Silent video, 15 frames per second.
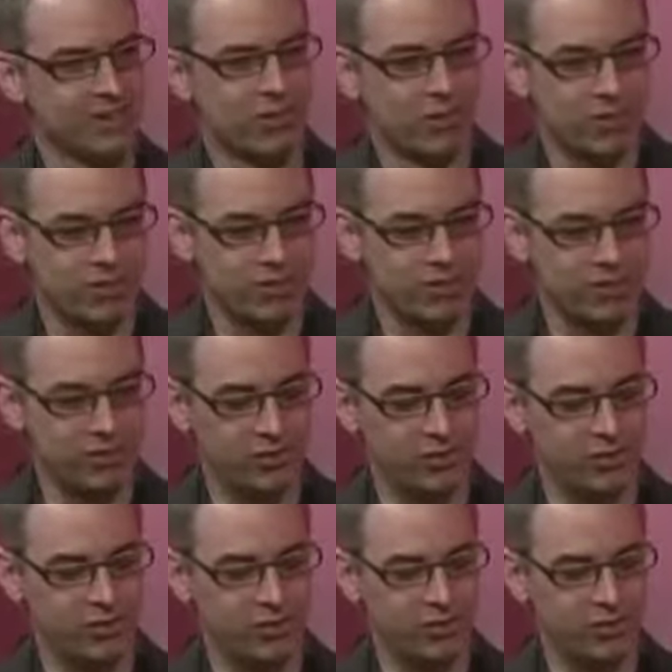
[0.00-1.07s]
So
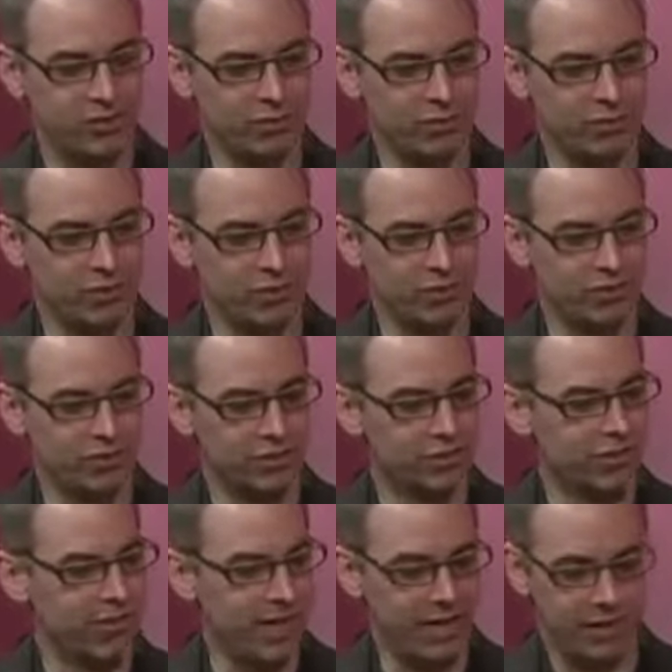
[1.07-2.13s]
you
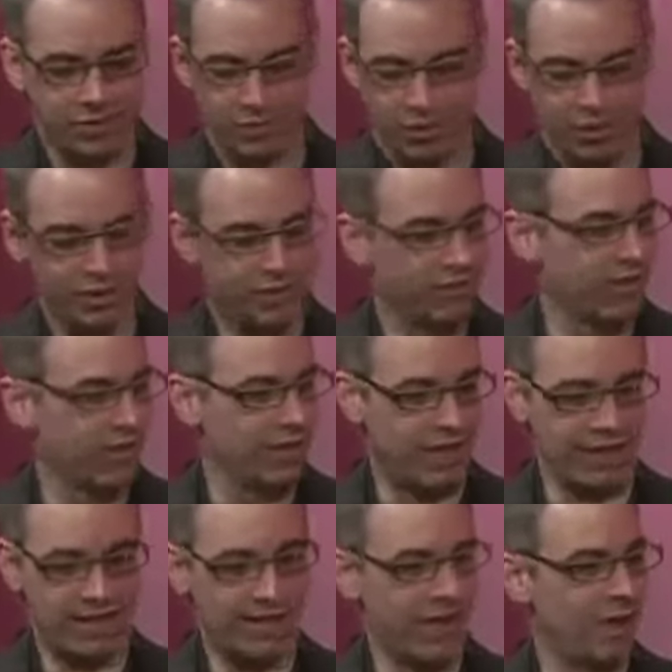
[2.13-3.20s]
lived
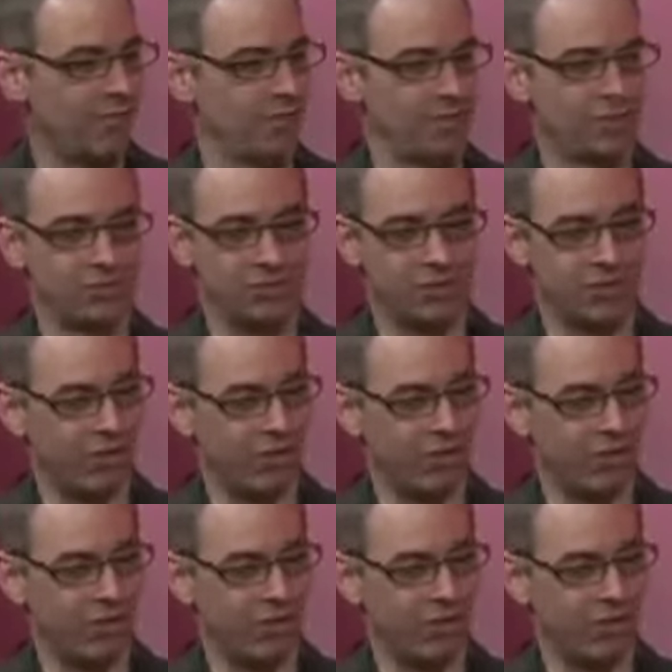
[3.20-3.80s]
like the Amish? You did